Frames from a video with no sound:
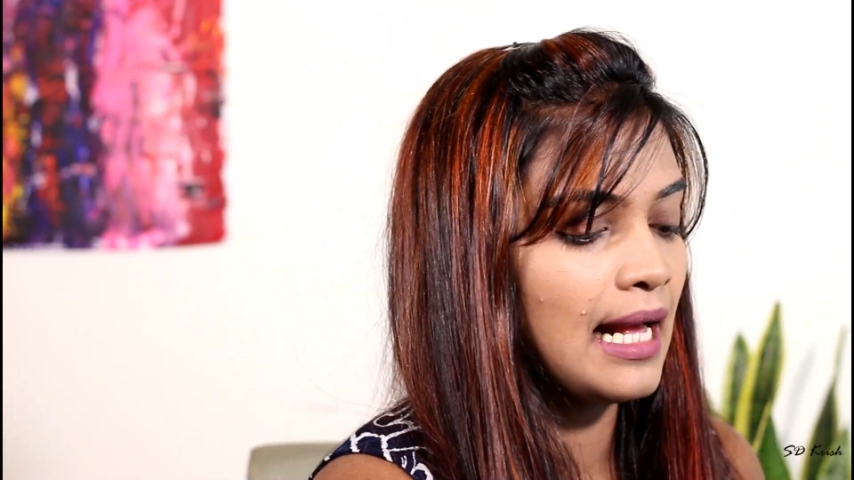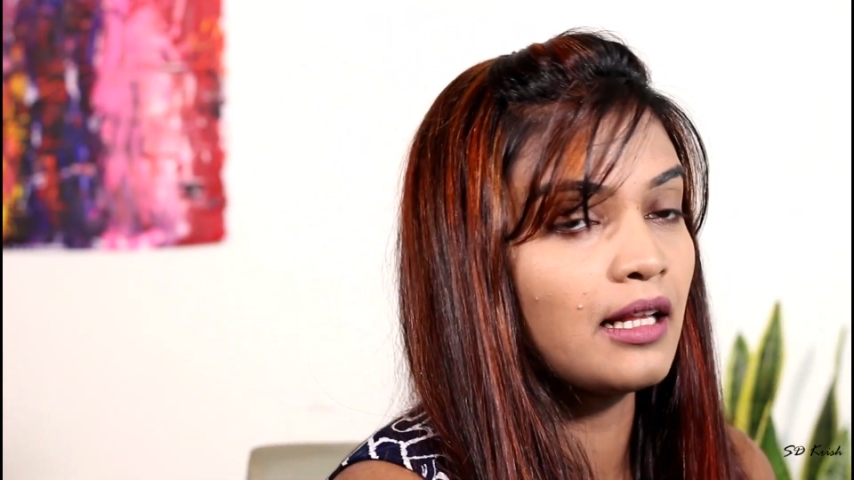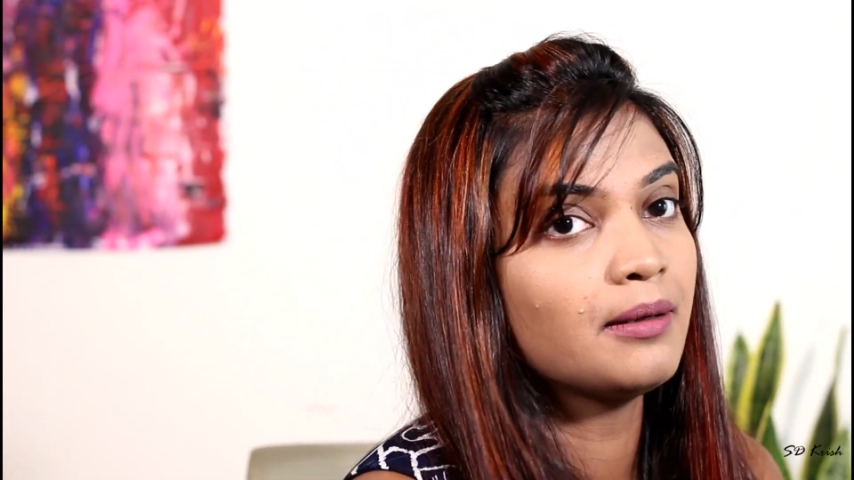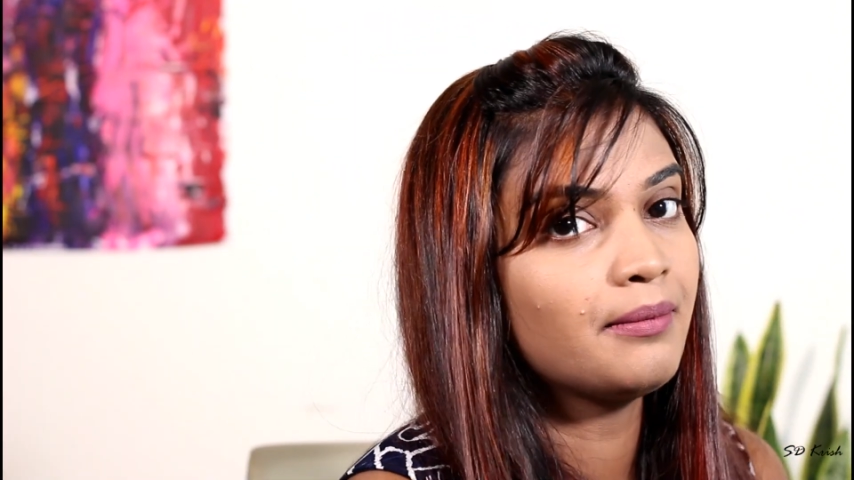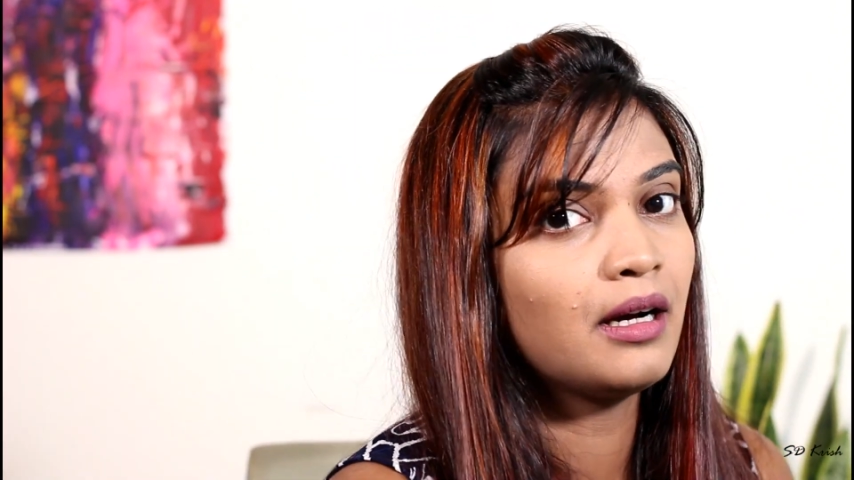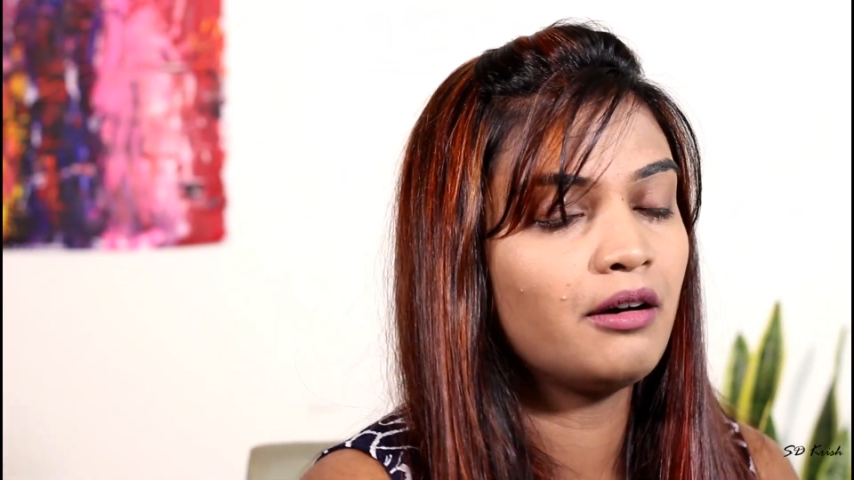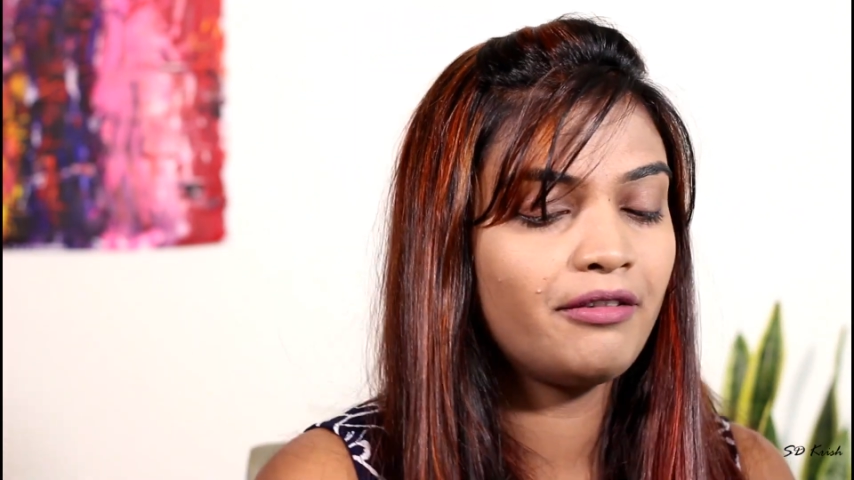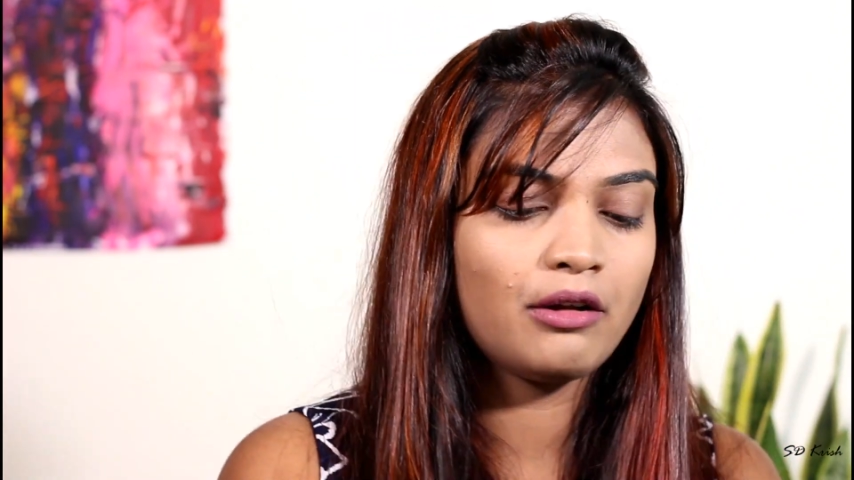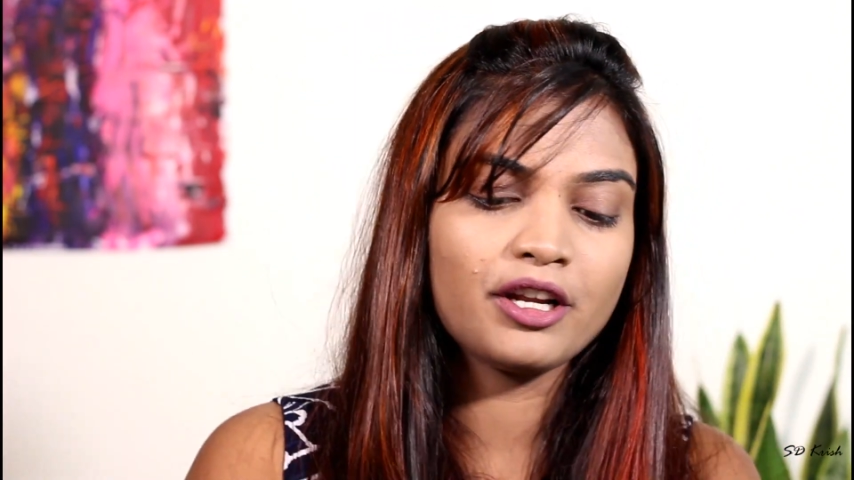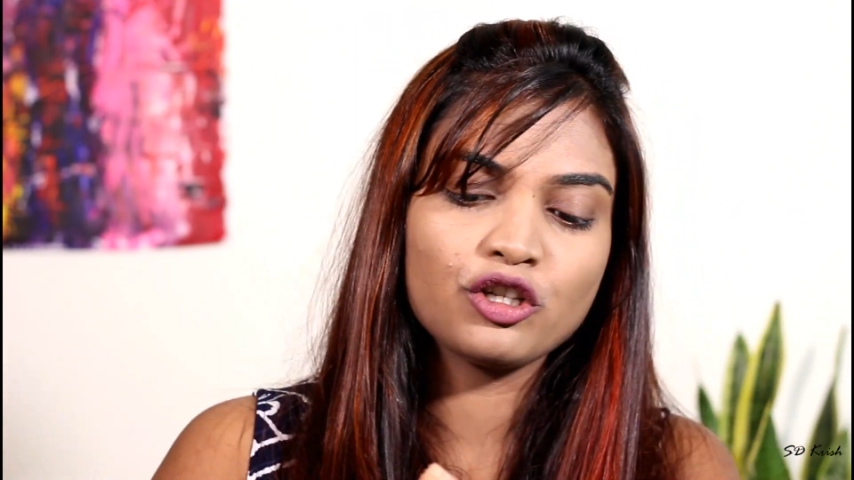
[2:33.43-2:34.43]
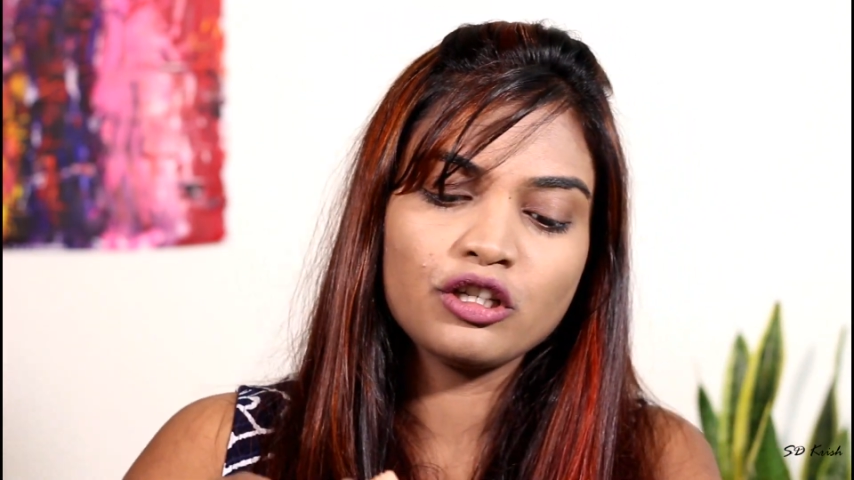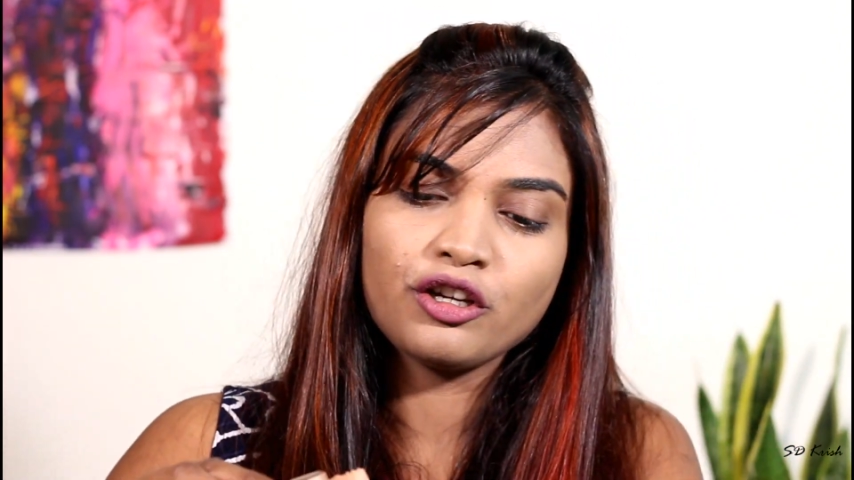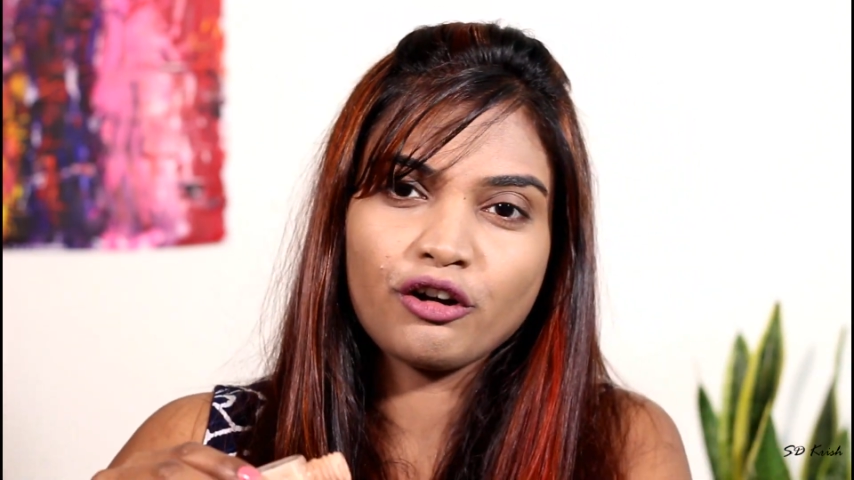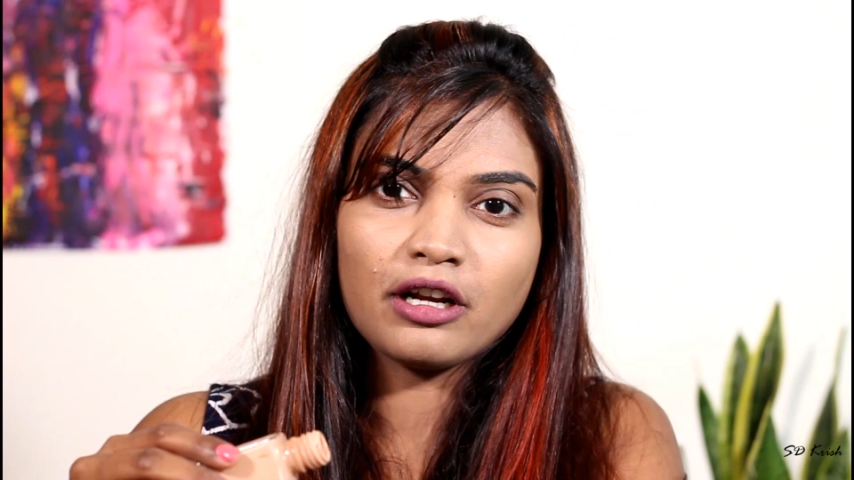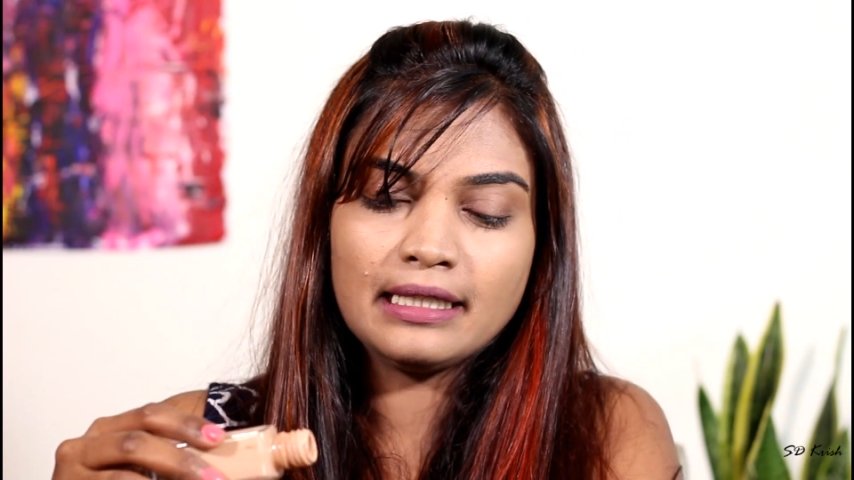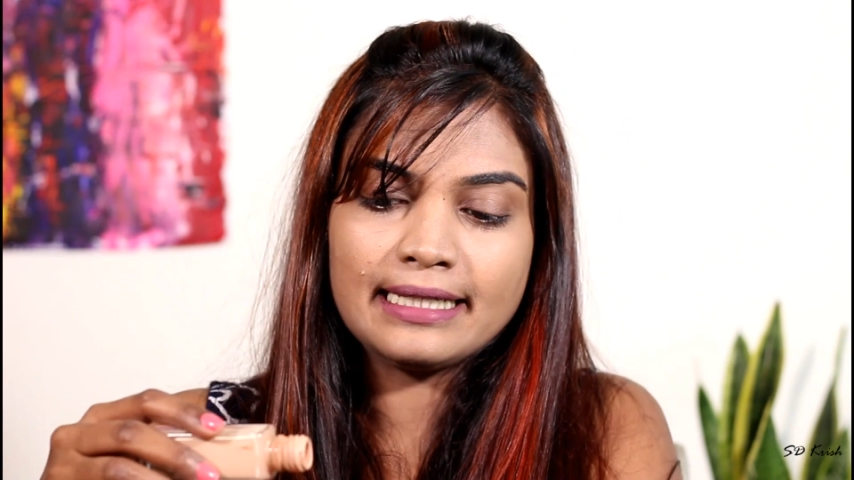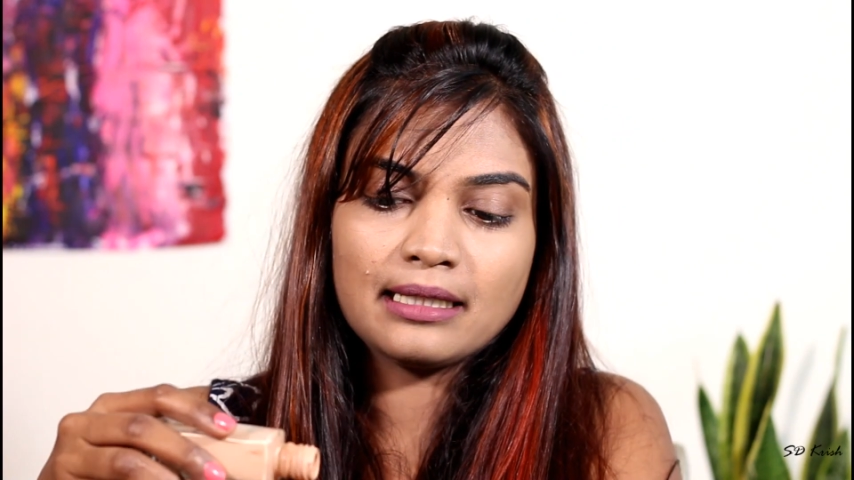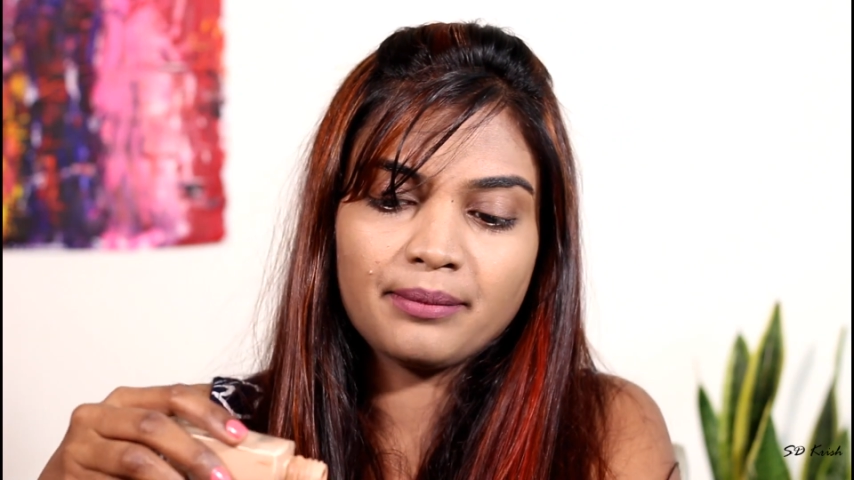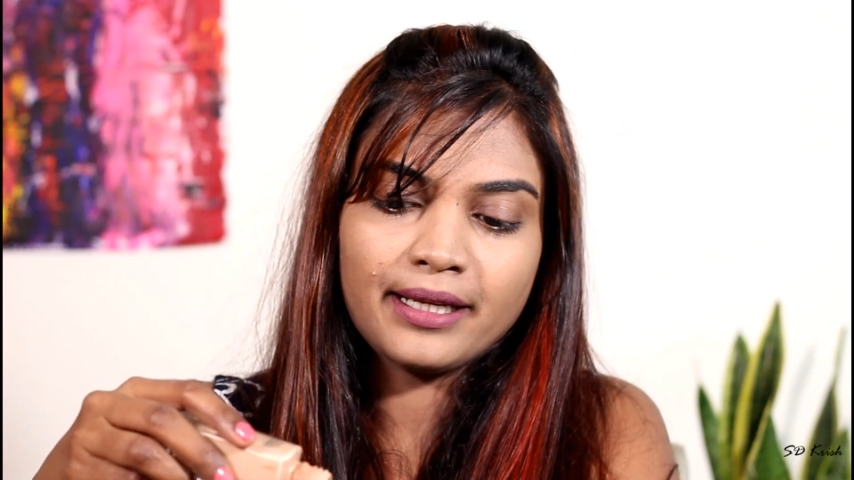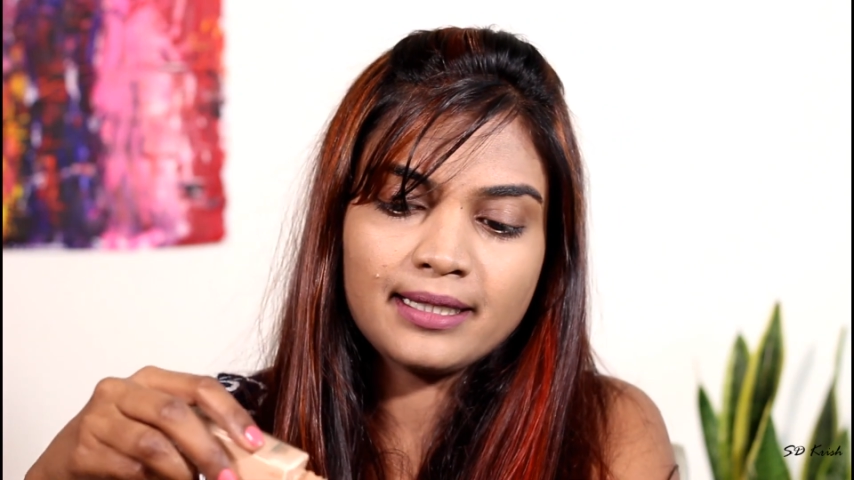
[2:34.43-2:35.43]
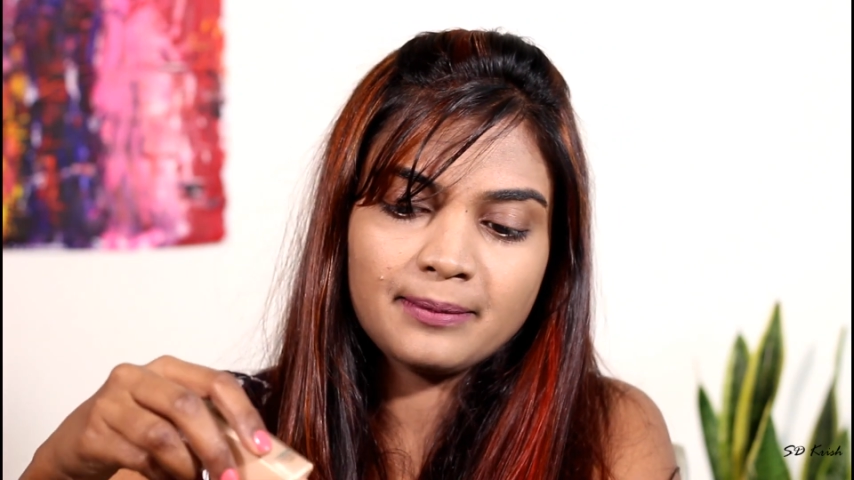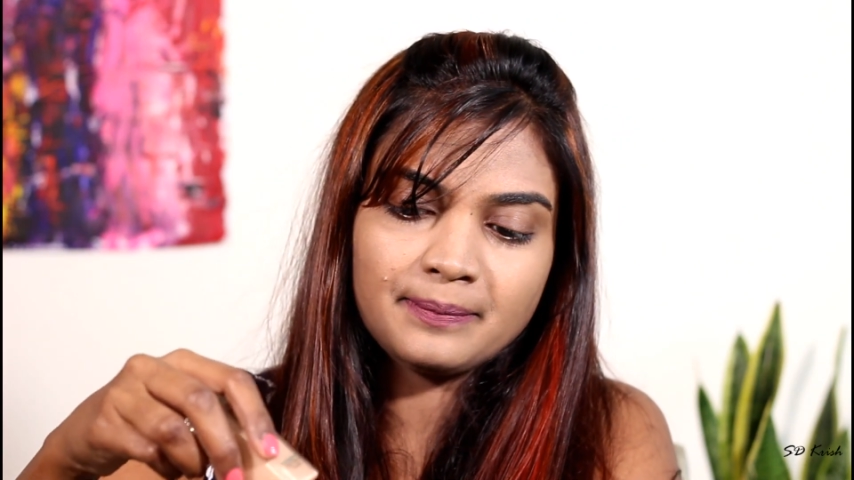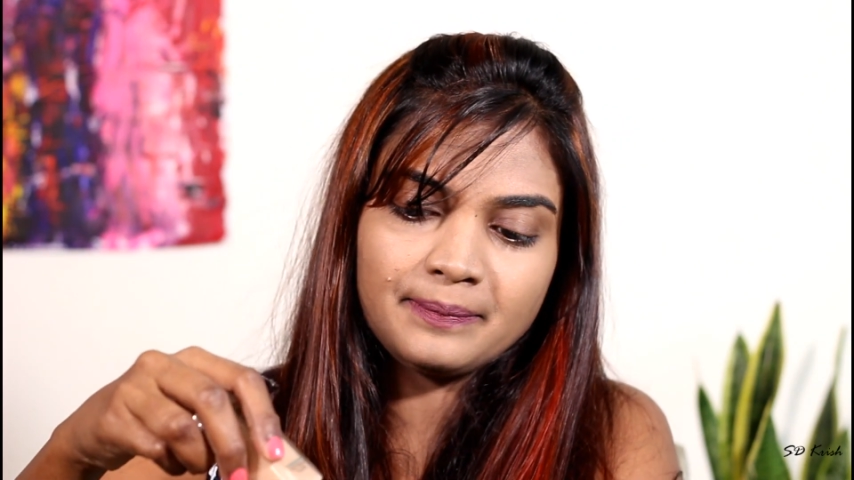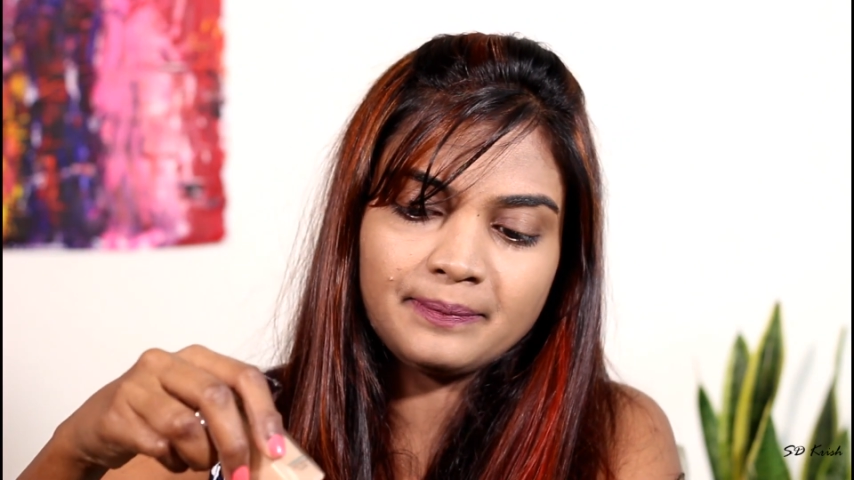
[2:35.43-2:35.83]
talcum foundation here a little bit.